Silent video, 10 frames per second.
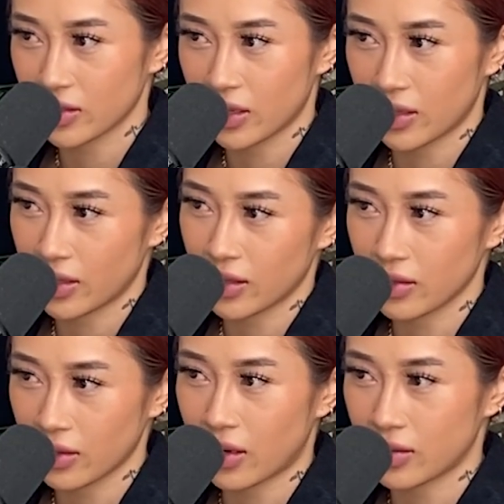Yeah, like
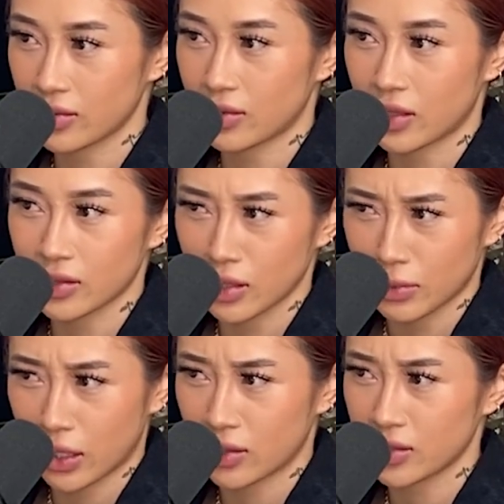I'll skip
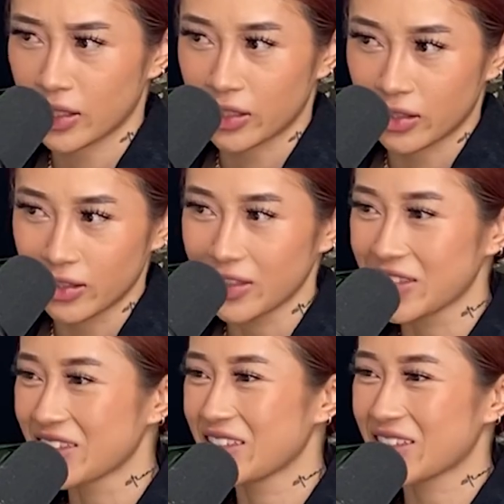out, I'll stay here,
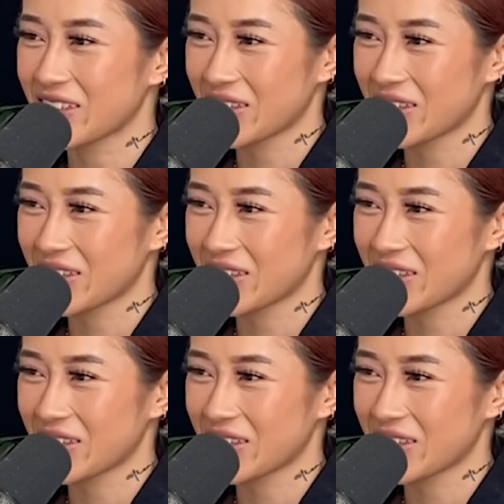you know.